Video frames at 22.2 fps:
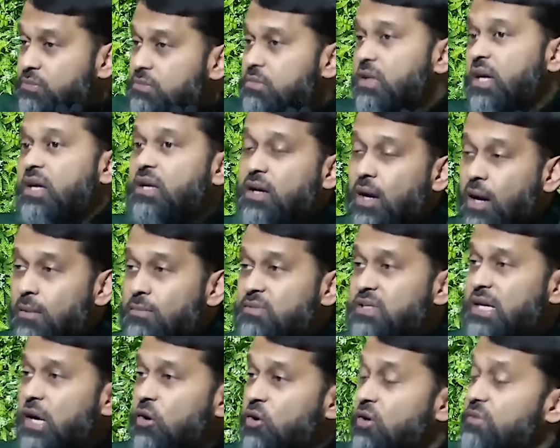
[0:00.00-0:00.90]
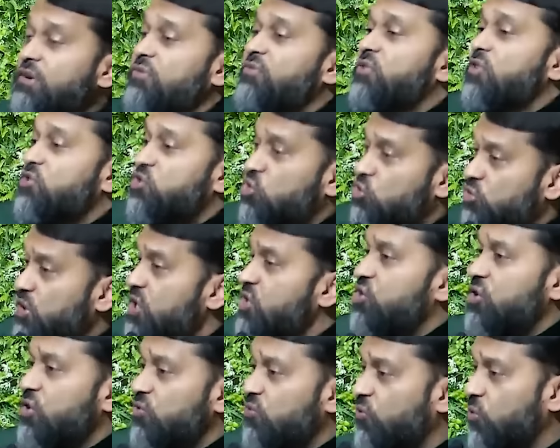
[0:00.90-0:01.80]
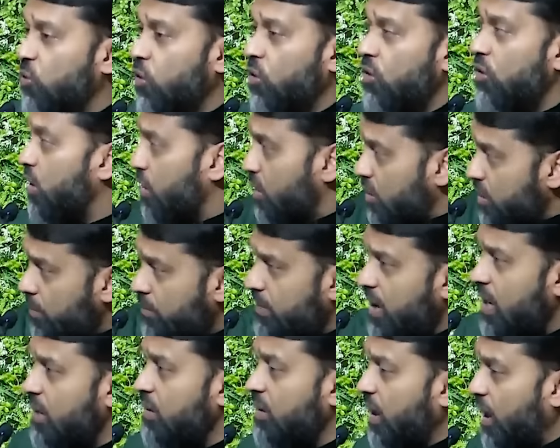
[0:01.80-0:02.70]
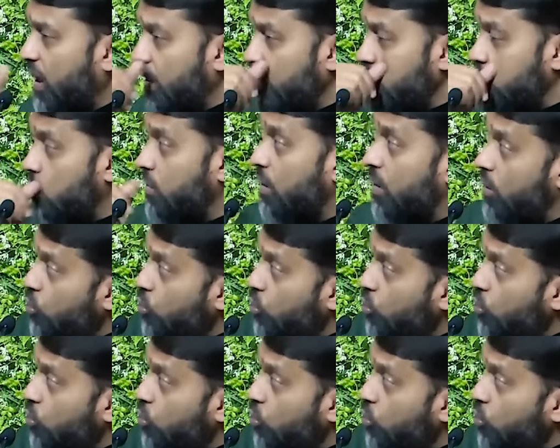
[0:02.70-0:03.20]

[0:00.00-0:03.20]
it comes out of a frustration for mankind.